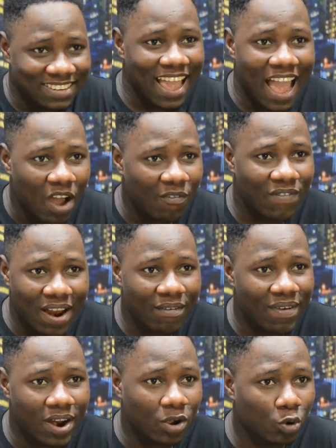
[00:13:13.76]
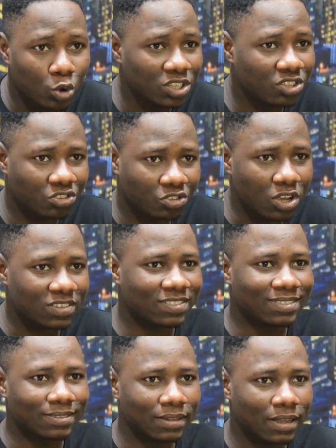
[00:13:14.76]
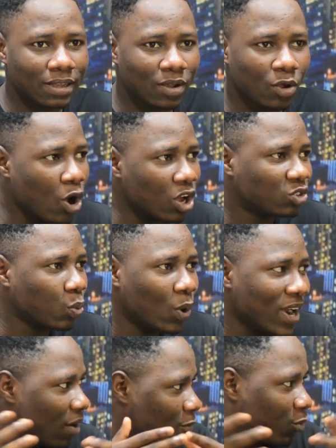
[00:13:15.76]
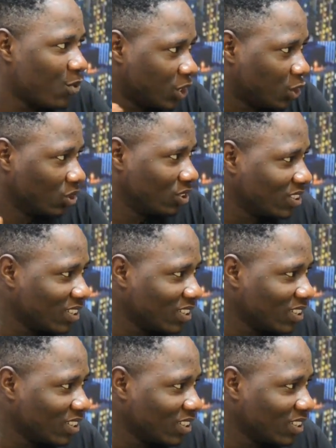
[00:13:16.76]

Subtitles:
They are very, very good. It's just God's wonderful creation.